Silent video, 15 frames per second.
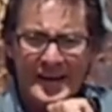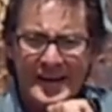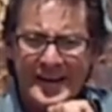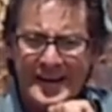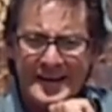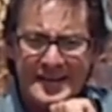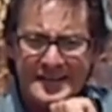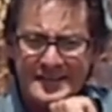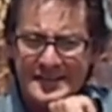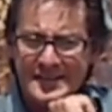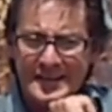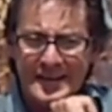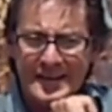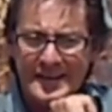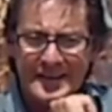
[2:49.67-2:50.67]

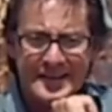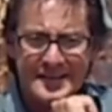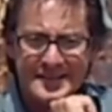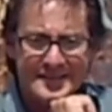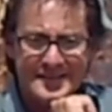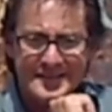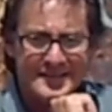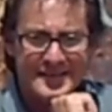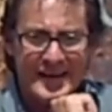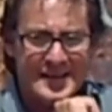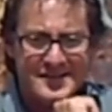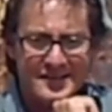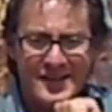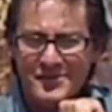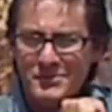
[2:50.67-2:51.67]
and uh, it
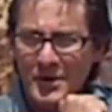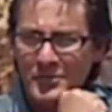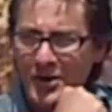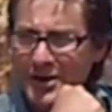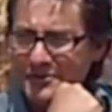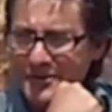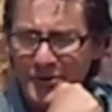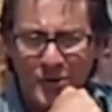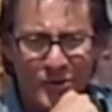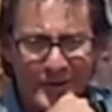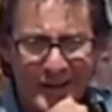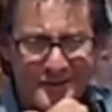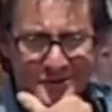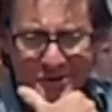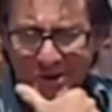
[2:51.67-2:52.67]
hasn't left my mind for
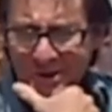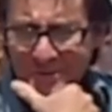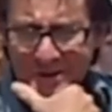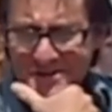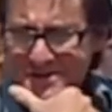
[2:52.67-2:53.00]
all that time.